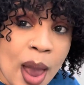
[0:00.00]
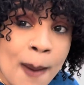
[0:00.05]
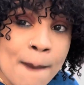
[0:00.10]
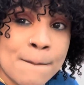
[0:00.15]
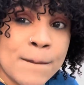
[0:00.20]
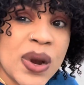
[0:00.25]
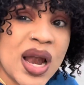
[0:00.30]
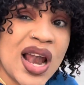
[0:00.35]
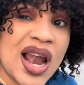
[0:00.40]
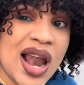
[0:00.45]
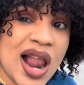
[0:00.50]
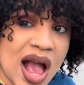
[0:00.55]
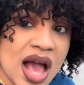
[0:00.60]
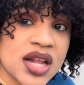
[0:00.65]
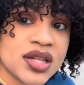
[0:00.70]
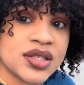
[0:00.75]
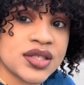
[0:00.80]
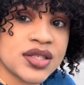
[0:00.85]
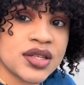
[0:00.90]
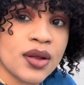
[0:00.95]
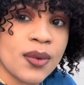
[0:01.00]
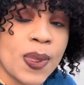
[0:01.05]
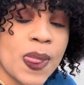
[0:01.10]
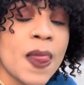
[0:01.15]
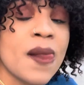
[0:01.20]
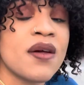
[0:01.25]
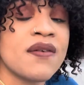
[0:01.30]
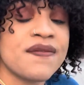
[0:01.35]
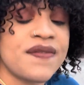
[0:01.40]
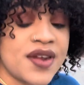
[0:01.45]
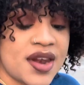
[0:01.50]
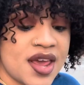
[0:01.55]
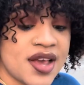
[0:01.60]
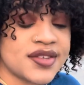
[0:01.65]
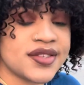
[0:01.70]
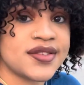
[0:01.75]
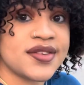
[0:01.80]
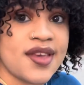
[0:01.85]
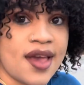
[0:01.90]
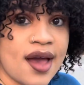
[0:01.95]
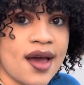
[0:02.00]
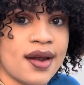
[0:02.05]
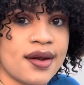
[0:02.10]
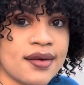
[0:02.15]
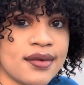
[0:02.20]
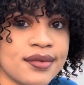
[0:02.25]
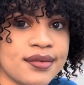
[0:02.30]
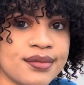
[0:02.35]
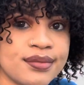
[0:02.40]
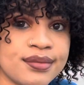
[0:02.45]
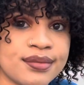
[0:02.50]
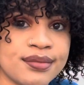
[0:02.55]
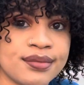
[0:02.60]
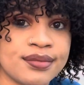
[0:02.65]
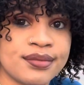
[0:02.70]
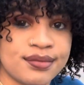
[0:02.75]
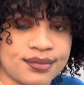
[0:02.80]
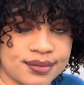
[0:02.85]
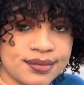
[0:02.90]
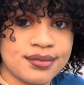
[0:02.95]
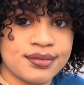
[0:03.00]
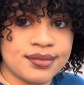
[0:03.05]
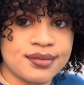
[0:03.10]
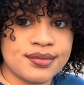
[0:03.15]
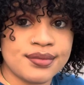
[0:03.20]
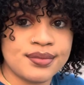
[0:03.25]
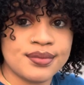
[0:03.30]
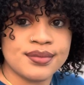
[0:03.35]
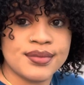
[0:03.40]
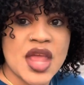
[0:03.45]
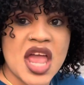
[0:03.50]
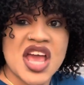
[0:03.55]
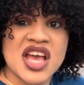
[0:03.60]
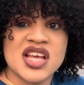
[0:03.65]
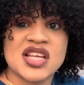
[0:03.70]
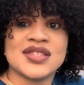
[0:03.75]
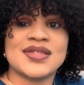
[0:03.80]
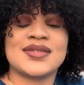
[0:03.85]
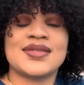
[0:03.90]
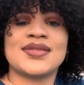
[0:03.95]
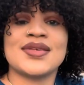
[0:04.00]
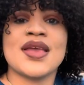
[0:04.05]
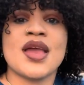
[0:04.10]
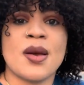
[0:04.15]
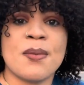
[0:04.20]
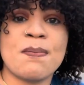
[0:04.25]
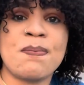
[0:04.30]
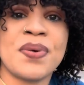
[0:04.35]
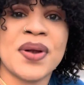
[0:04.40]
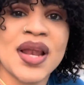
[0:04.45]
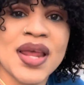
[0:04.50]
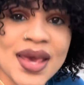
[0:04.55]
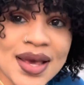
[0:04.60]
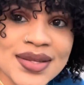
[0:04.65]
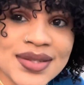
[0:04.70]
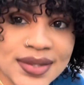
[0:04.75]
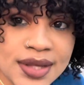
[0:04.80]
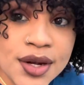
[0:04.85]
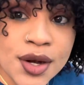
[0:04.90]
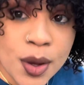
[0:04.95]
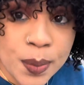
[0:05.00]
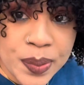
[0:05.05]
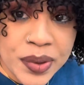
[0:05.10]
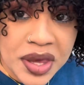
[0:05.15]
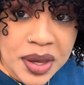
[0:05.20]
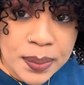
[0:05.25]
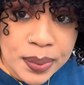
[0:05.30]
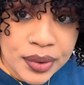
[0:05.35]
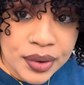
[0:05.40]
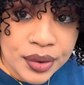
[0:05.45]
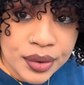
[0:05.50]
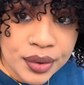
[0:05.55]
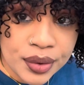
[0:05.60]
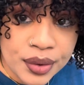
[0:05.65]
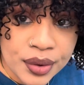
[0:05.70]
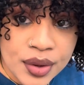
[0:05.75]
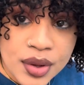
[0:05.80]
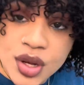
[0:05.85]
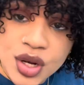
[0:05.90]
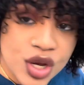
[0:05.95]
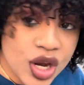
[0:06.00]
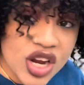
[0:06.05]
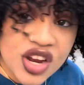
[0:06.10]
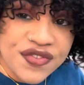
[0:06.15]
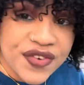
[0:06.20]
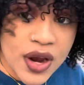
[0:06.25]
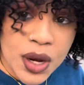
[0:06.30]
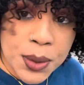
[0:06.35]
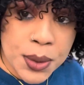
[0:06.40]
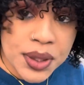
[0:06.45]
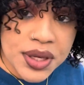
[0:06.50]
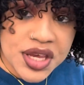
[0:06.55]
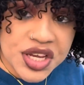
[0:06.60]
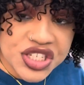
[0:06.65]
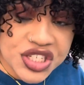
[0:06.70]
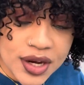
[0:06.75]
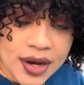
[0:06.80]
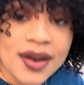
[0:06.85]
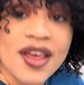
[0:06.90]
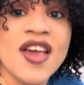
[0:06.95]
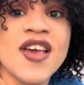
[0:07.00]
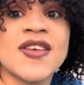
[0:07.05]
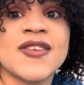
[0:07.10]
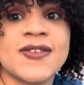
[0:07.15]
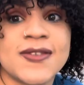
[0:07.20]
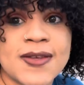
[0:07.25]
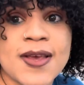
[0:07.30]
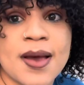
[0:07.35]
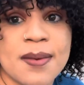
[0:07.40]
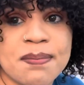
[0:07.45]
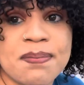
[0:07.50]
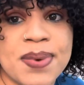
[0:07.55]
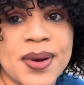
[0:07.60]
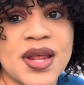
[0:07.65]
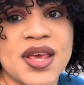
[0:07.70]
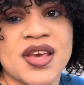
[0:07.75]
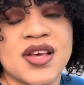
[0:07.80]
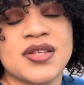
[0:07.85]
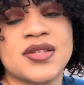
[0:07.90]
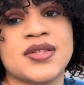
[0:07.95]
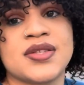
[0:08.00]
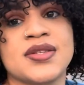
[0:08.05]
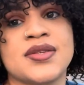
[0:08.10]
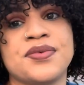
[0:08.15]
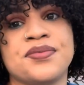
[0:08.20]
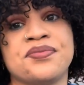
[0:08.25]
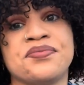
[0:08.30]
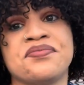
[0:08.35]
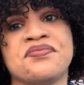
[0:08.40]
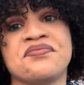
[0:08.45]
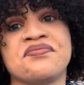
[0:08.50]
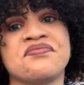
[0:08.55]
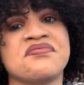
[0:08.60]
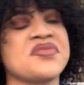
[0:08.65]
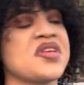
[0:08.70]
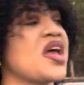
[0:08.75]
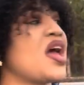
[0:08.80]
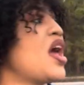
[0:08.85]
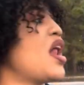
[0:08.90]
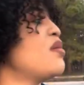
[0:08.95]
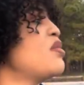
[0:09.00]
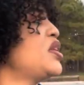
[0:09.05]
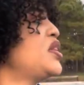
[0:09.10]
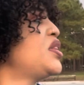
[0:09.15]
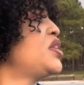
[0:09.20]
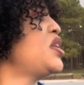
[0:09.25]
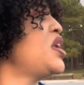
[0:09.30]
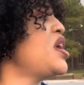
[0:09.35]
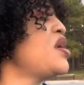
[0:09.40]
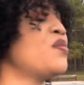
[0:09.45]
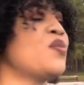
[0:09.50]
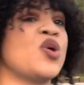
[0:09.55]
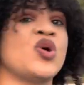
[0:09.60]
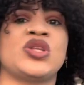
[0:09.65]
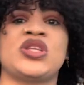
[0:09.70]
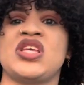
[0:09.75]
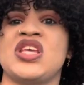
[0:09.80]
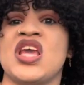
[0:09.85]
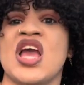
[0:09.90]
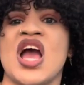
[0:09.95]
Plans for next girl. Mm-hmm. Same place, you know, people. No different location. Same place. And think about it